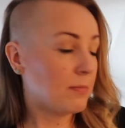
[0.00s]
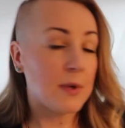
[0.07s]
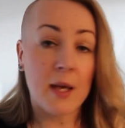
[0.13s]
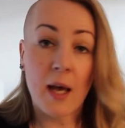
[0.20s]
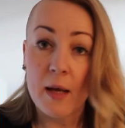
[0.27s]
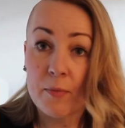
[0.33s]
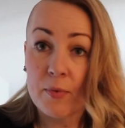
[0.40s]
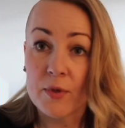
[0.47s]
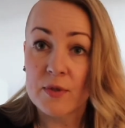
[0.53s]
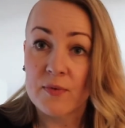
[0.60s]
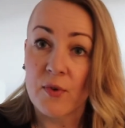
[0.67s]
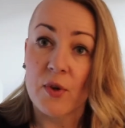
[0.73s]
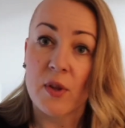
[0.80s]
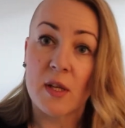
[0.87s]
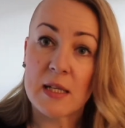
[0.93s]
guidebooks
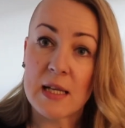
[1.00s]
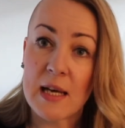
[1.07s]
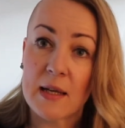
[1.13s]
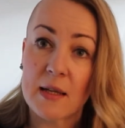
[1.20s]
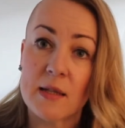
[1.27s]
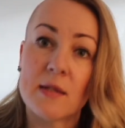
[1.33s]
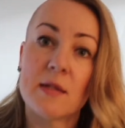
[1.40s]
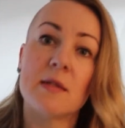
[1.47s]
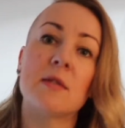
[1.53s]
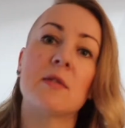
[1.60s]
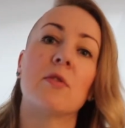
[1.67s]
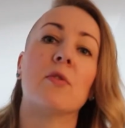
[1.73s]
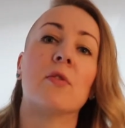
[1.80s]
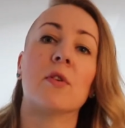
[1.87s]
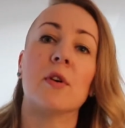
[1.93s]
for the decks
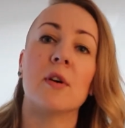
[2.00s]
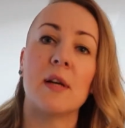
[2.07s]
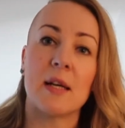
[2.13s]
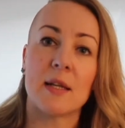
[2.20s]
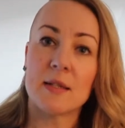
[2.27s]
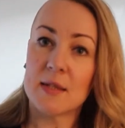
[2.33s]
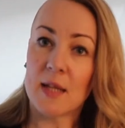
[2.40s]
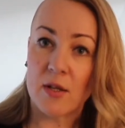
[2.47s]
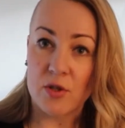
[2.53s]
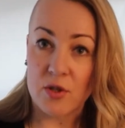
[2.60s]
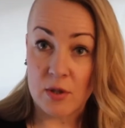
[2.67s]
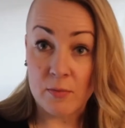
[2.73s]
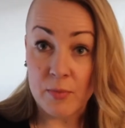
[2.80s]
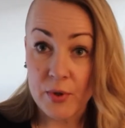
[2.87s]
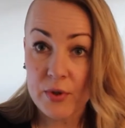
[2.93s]
or
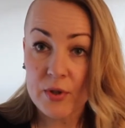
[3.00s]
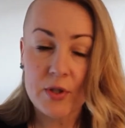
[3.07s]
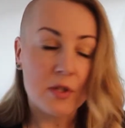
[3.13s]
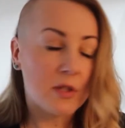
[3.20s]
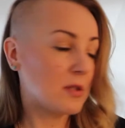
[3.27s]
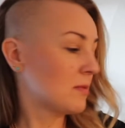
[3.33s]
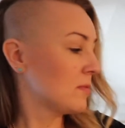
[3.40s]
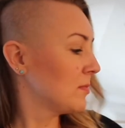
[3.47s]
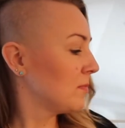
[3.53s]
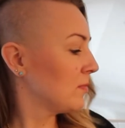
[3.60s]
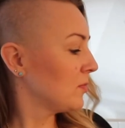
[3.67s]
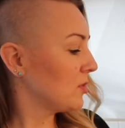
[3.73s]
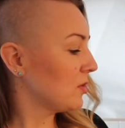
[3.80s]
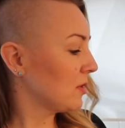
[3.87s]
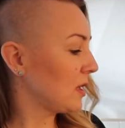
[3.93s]
extension books
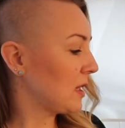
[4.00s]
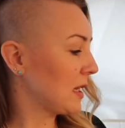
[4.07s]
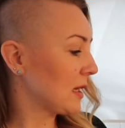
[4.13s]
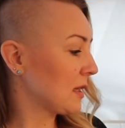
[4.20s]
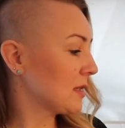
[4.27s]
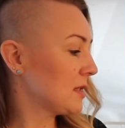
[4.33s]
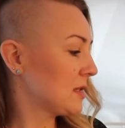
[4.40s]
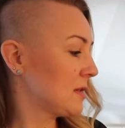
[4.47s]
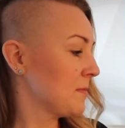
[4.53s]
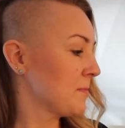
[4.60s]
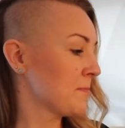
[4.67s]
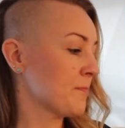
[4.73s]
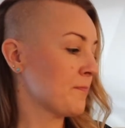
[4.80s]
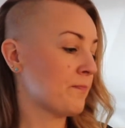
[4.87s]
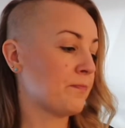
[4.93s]
to the decks.
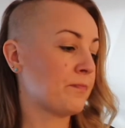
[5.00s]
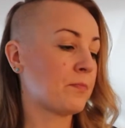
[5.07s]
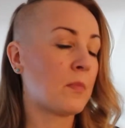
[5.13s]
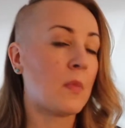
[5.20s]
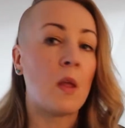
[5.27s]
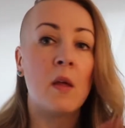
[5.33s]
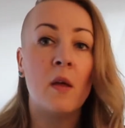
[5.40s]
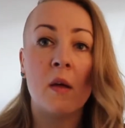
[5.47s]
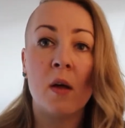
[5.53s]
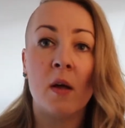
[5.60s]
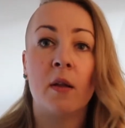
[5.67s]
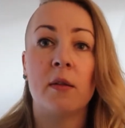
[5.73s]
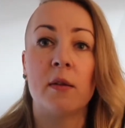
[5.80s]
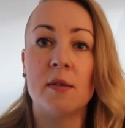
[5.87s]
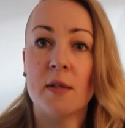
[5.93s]

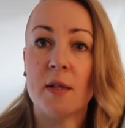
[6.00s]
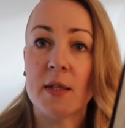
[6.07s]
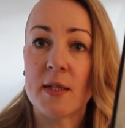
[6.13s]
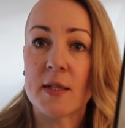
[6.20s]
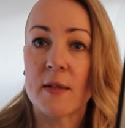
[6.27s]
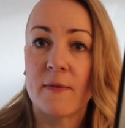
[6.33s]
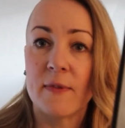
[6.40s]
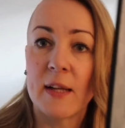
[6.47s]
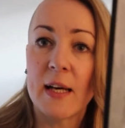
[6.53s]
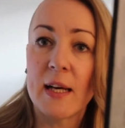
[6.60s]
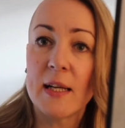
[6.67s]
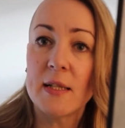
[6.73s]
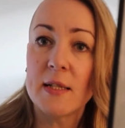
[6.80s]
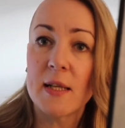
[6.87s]
The Darkness of Light